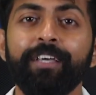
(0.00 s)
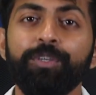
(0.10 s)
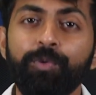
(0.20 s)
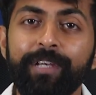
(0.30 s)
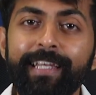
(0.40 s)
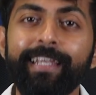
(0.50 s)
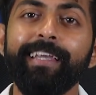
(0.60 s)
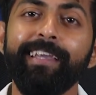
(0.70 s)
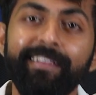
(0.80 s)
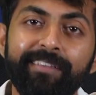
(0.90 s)
You need
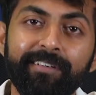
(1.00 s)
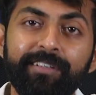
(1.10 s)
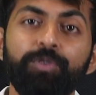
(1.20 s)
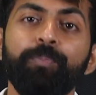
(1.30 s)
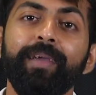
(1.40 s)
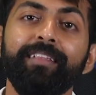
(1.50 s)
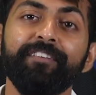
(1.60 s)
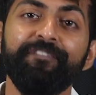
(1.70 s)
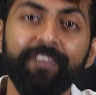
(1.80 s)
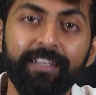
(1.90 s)
Ether to pay the
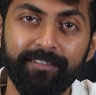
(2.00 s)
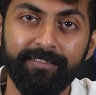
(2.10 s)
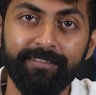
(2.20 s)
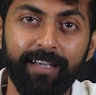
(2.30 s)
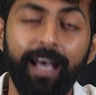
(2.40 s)
fees